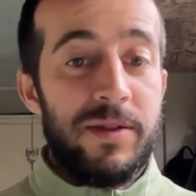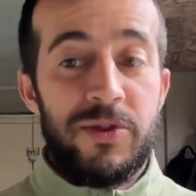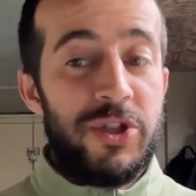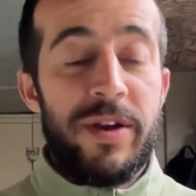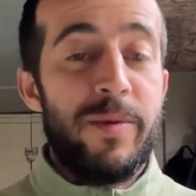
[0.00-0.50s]

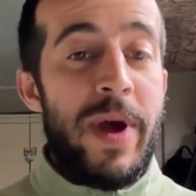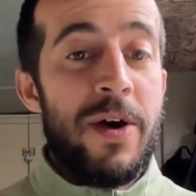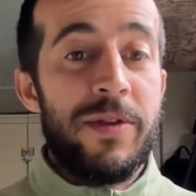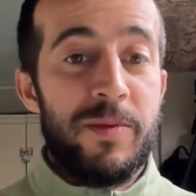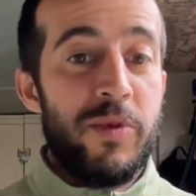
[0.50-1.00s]
shut your
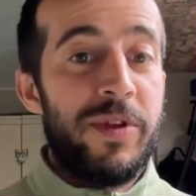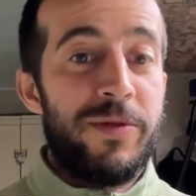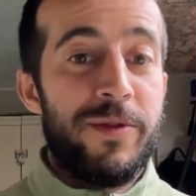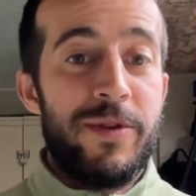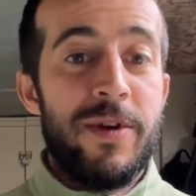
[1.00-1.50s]
mouth and breathe
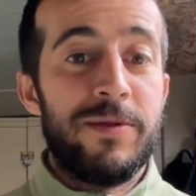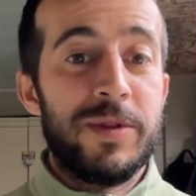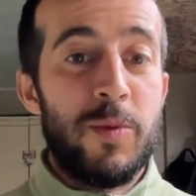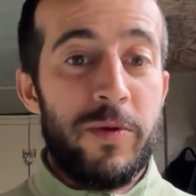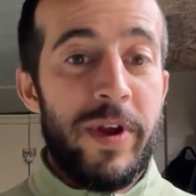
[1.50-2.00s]
through your
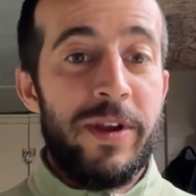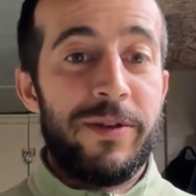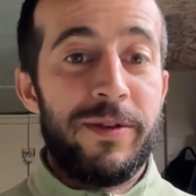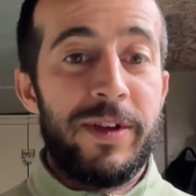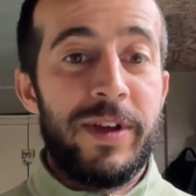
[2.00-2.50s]
nose more
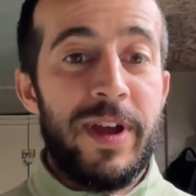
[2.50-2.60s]
regularly,